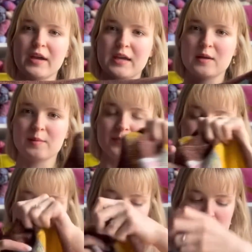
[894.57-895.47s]
am
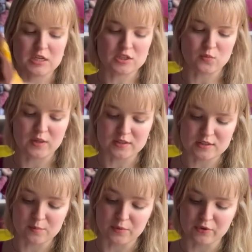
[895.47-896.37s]
changing, as well as
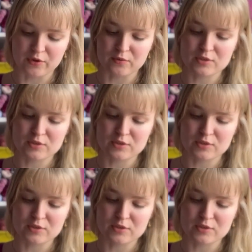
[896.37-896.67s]
the blue.